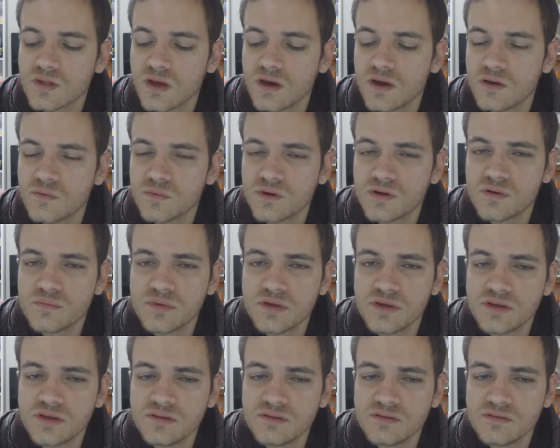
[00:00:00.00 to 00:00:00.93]
I want to
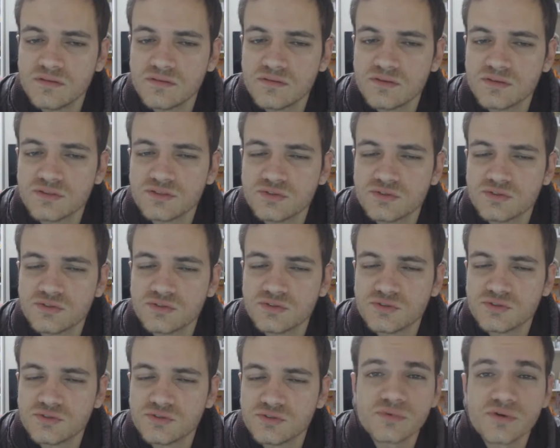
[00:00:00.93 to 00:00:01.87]
be the
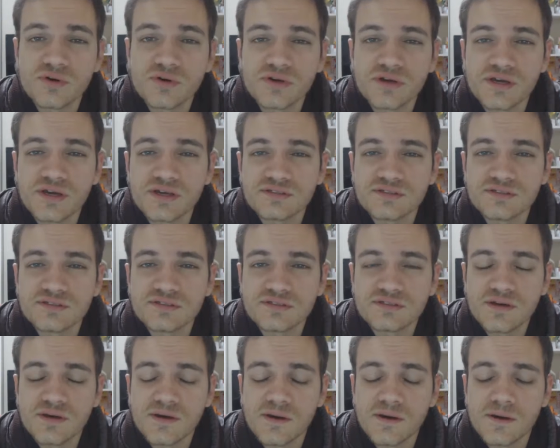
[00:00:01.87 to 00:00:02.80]
stormtrooper, I
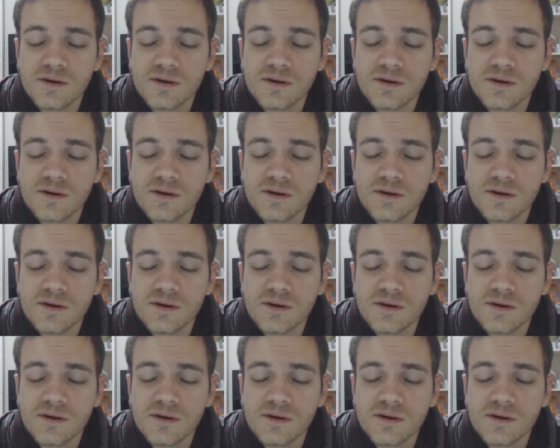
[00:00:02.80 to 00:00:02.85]
guess,